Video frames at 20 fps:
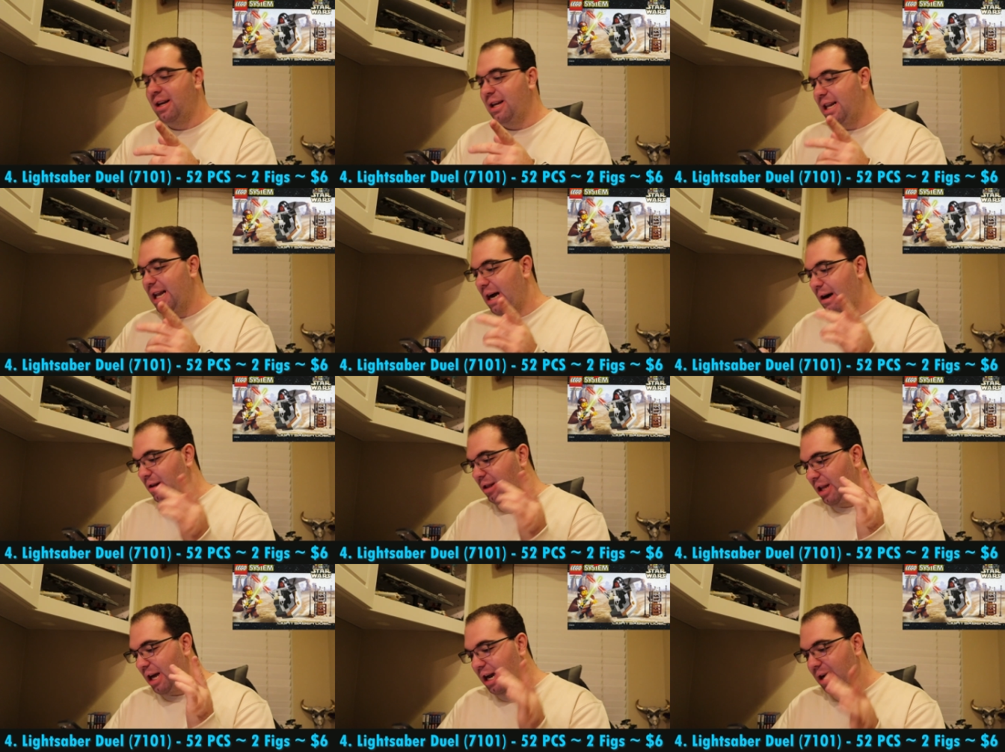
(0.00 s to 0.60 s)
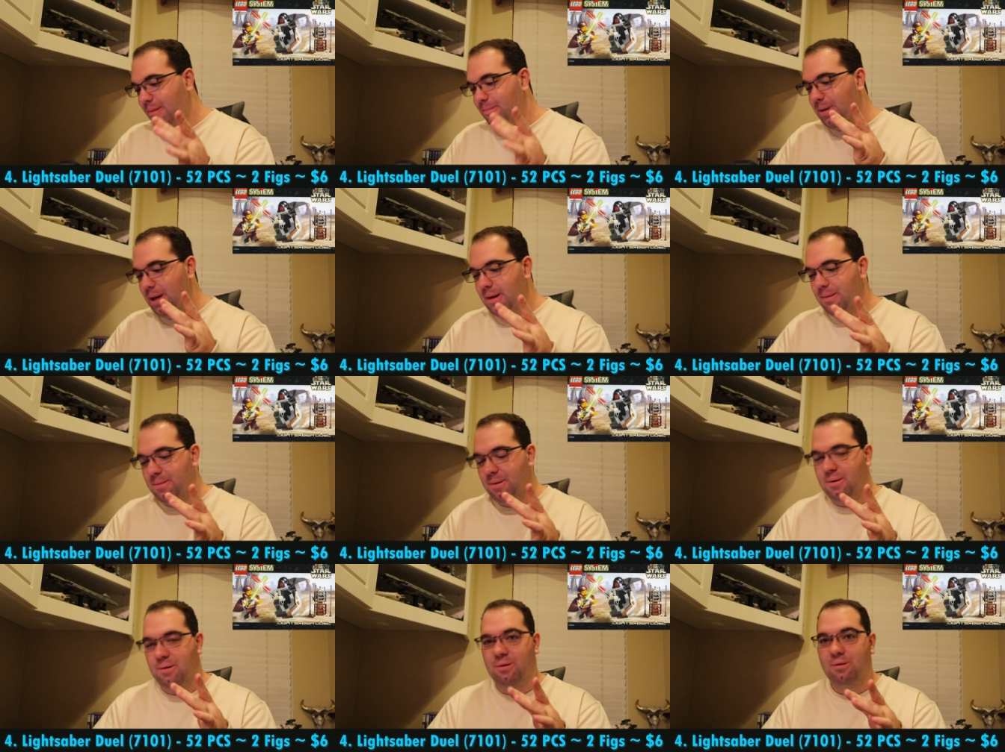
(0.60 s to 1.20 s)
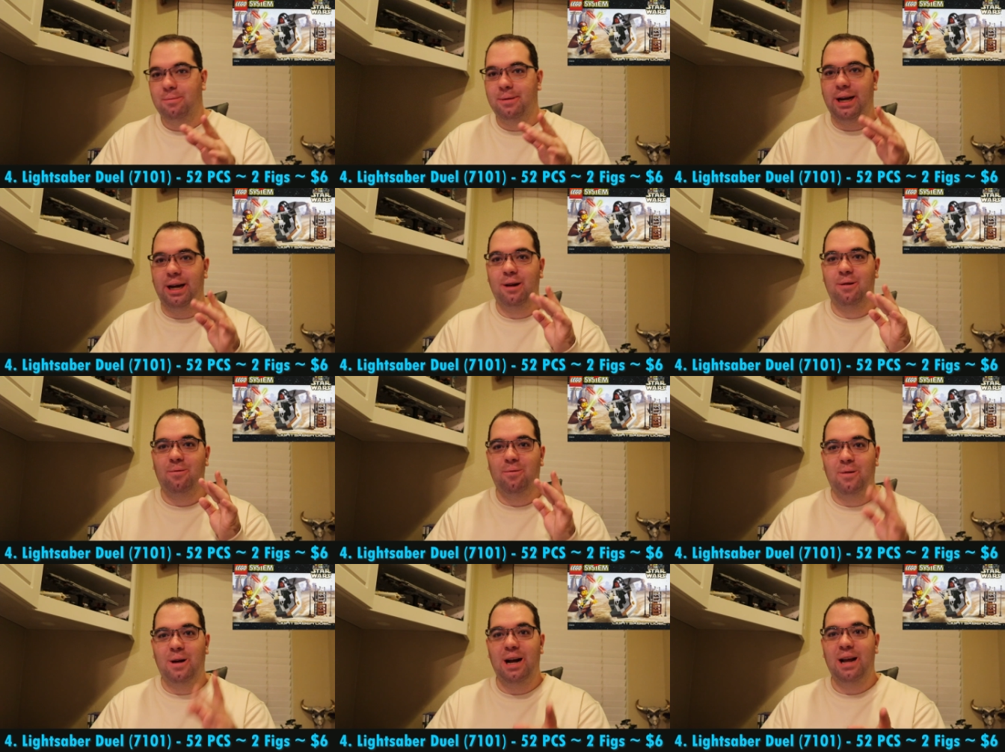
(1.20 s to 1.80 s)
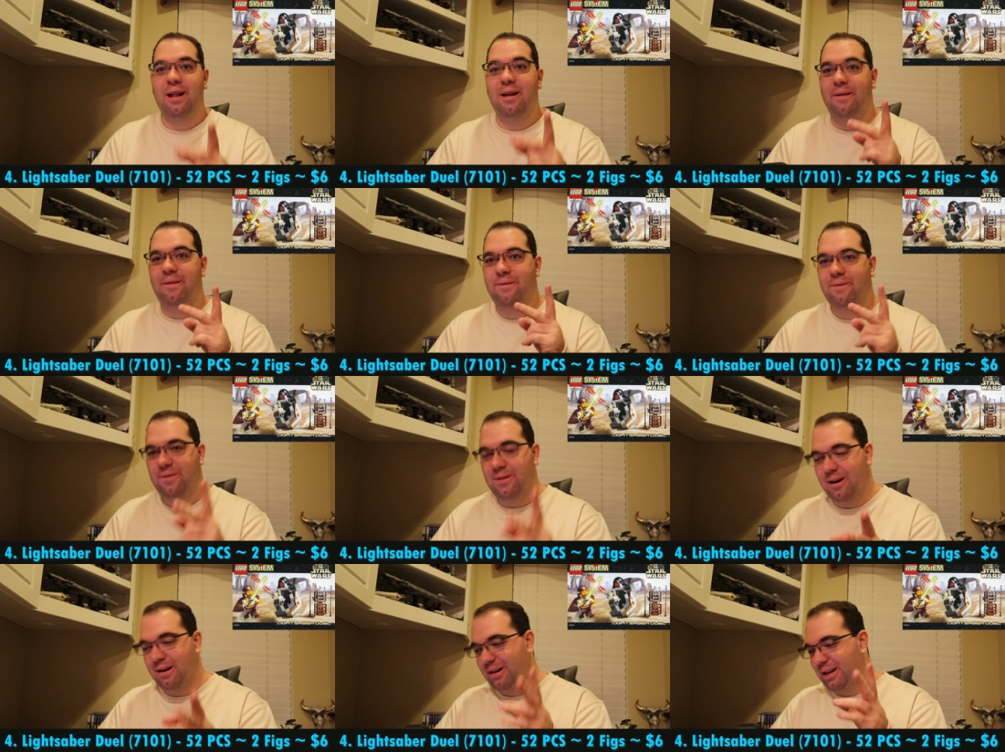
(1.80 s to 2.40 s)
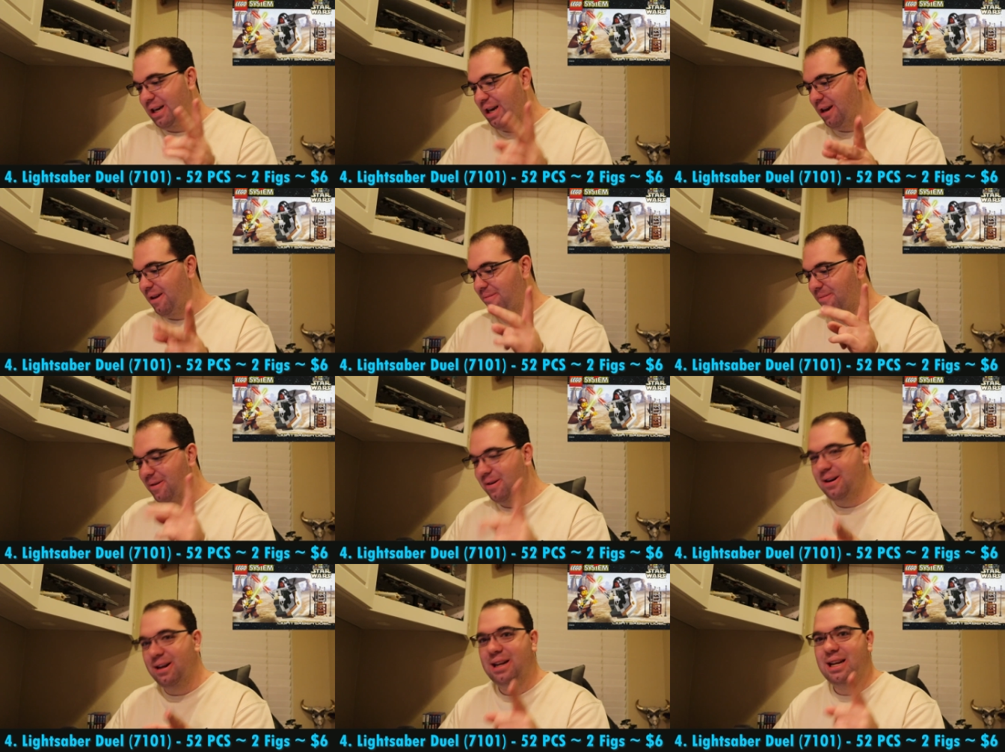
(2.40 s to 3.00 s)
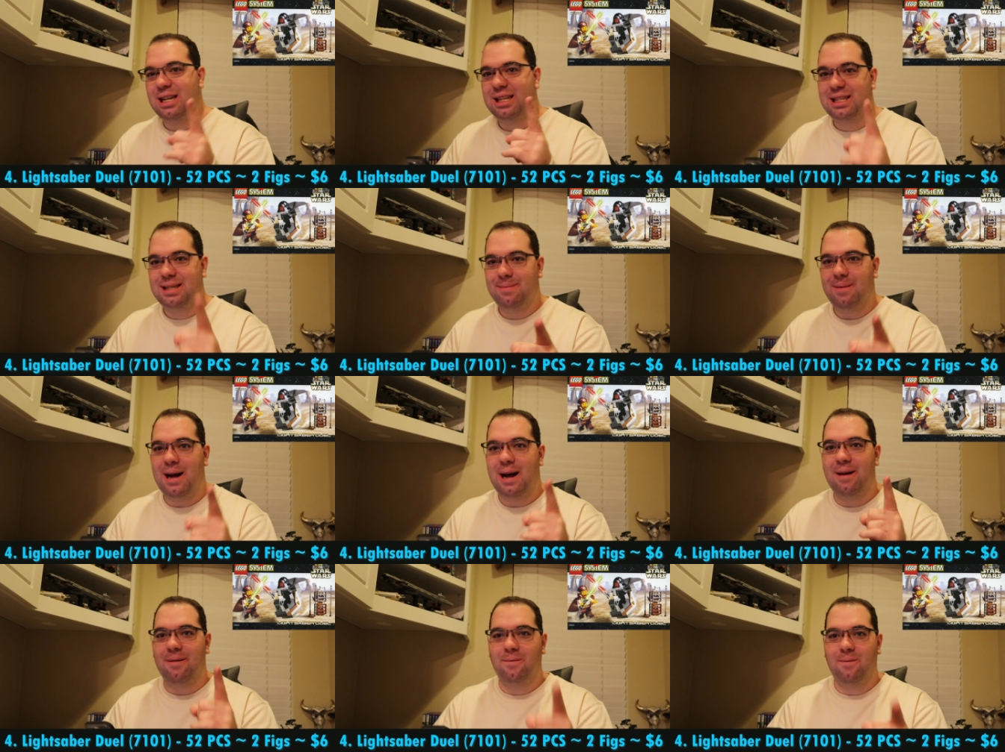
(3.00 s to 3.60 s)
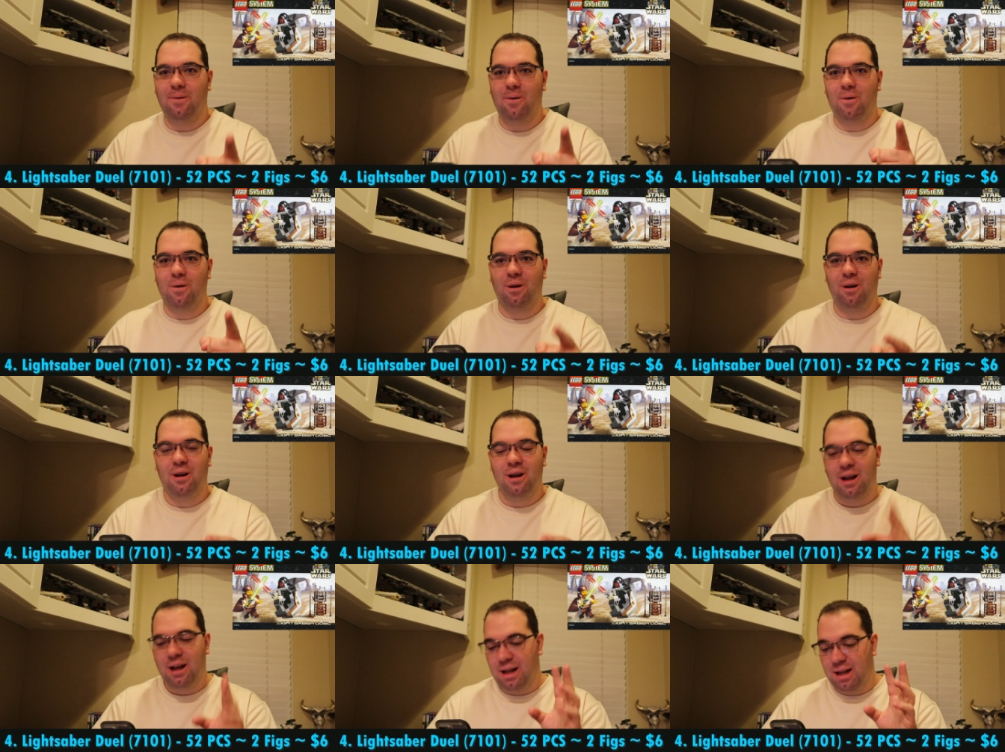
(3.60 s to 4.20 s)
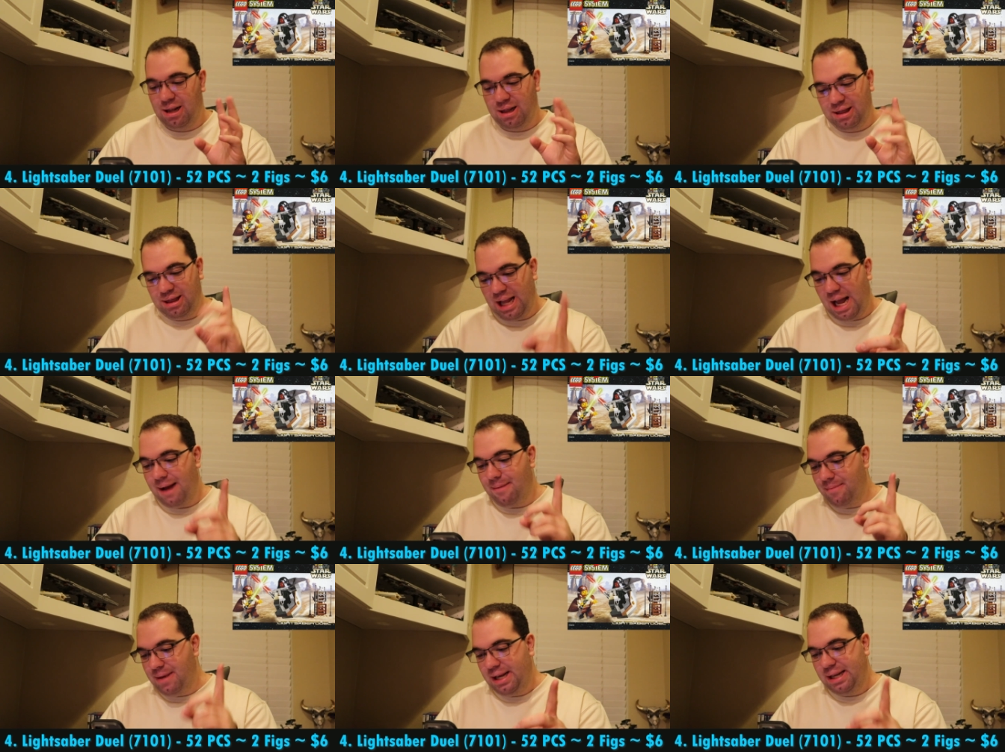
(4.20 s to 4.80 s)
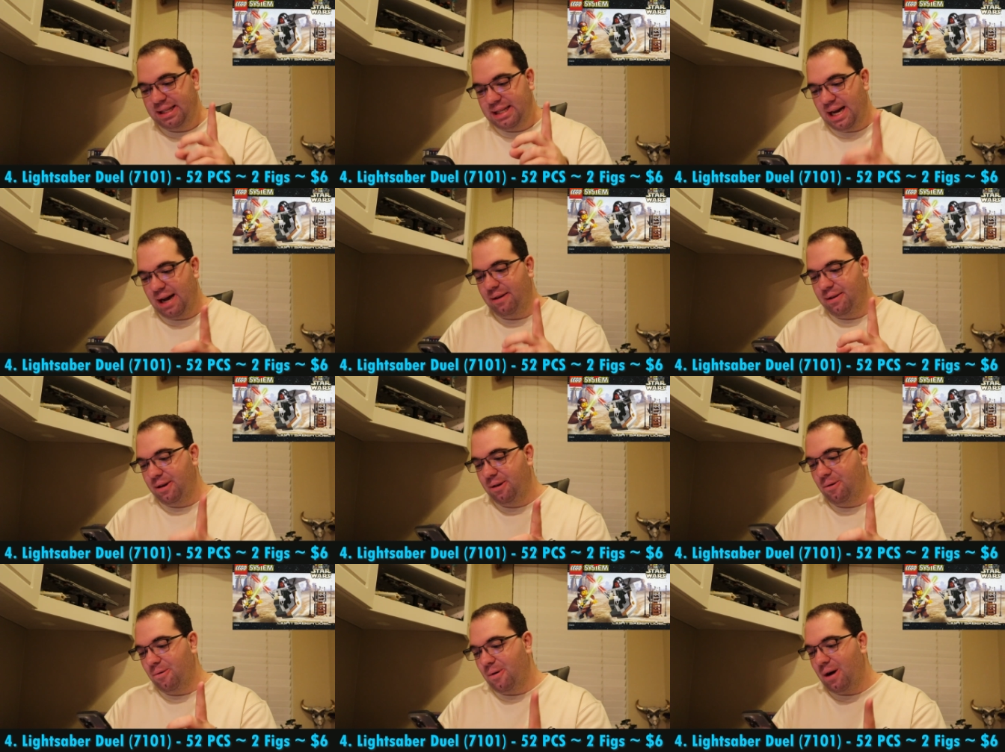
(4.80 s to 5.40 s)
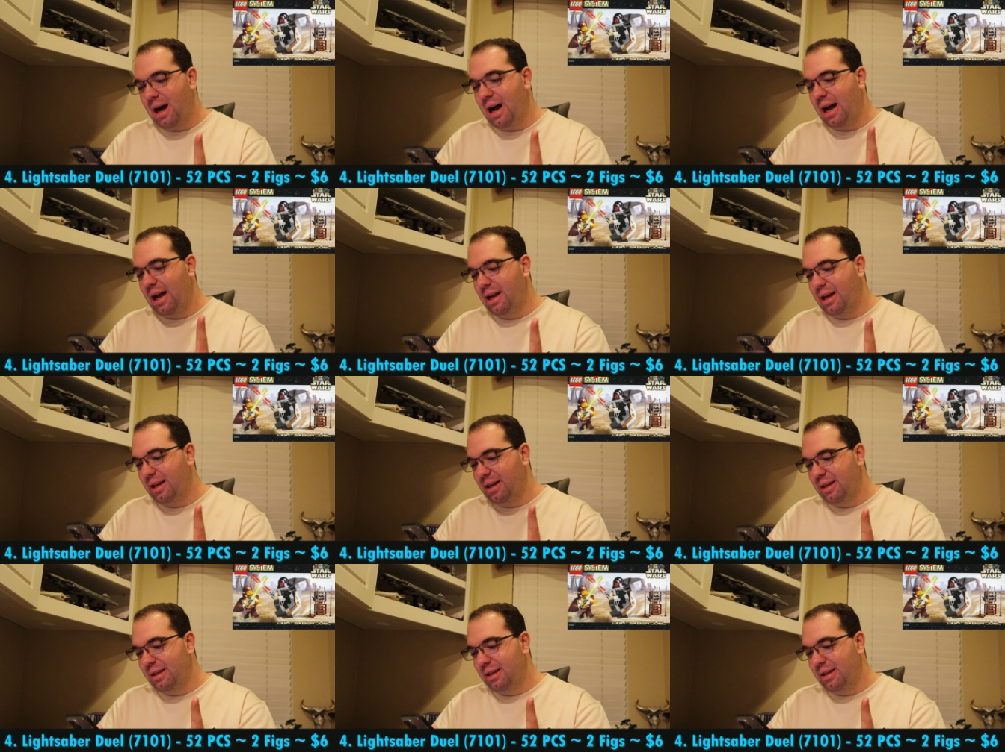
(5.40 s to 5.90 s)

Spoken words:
Now a lot of people will be like, why the fuck did he put it at spot 4? Let me tell you why.